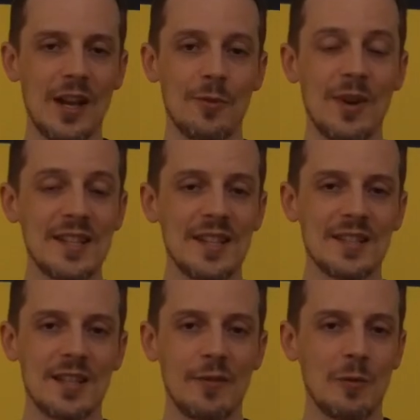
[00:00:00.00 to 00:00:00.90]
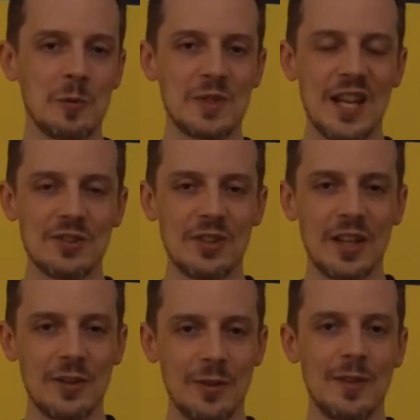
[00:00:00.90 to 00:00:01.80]
racing stuff, it was actually
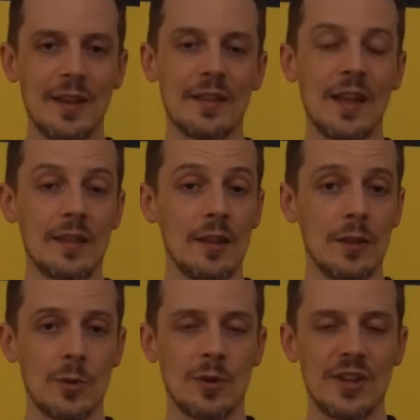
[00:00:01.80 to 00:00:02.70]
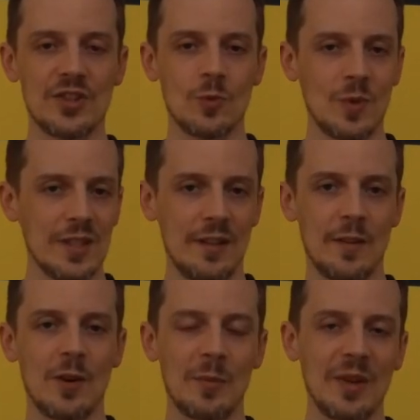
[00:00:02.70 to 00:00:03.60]
a good thing that the Thor engine wasn't
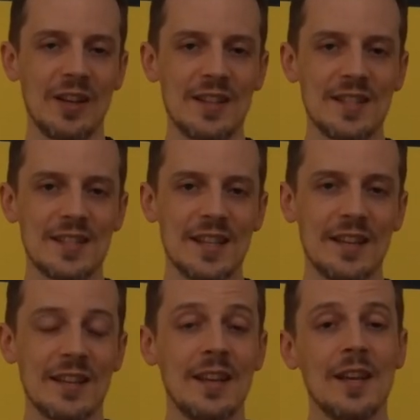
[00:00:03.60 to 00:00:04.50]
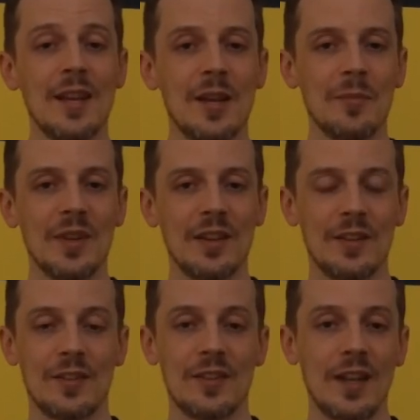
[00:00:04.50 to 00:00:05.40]
in the RP968,
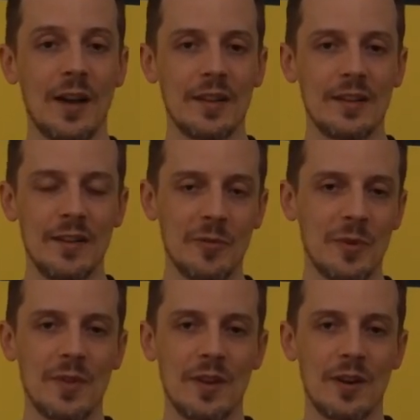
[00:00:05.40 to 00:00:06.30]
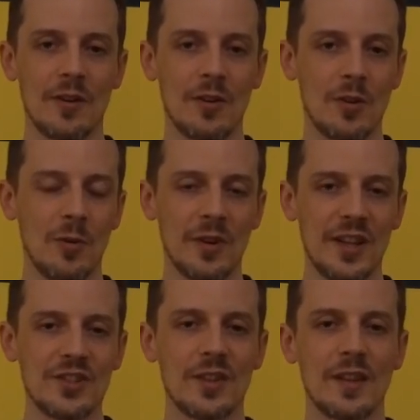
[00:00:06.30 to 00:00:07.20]
because yeah, even with their old
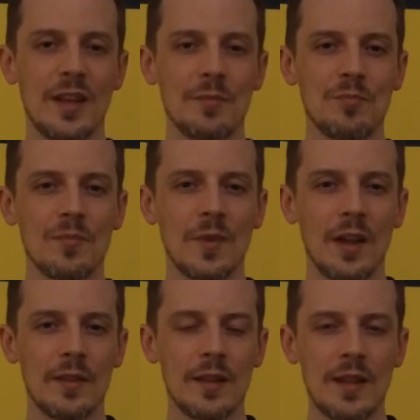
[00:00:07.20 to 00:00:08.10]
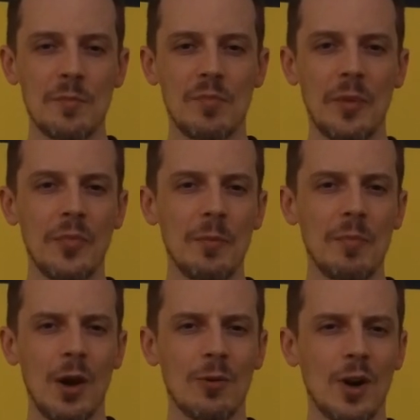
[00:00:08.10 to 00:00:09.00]
engine, I think they bumped the
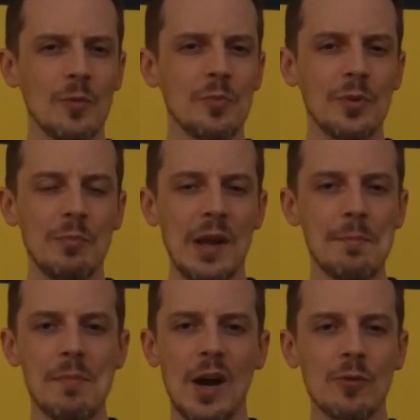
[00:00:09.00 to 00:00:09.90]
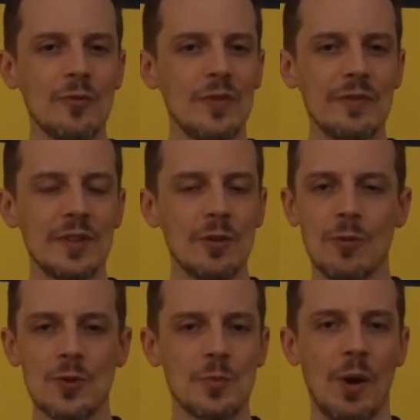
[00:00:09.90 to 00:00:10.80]
power output by about 50
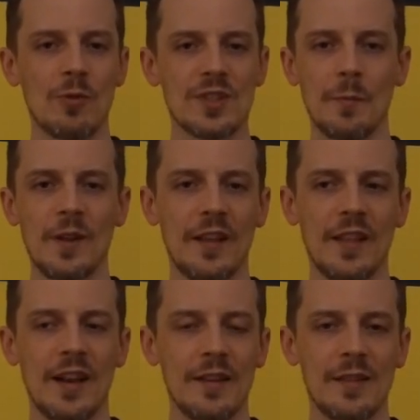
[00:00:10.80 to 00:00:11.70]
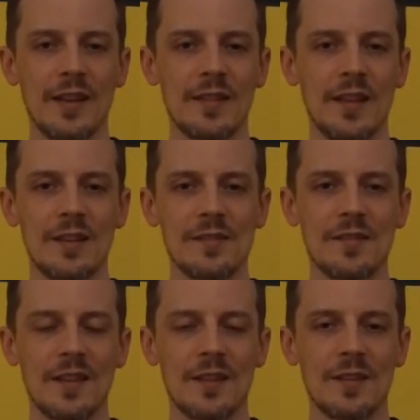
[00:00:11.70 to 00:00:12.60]
horsepower, something like that. I think
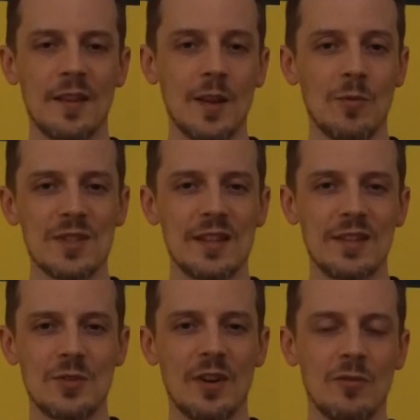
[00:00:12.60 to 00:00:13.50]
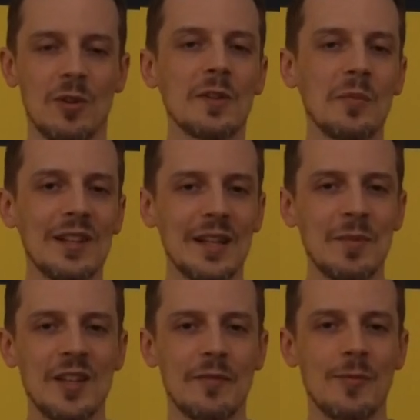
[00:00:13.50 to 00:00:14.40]
they thought that was the sort of ultimate
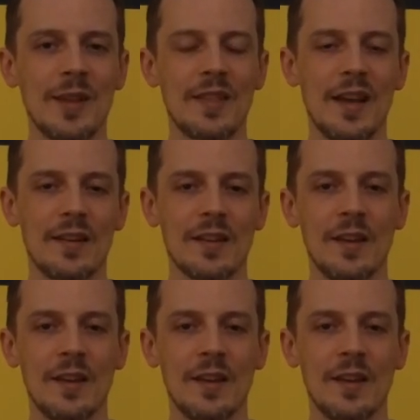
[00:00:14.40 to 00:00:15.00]
limit of what that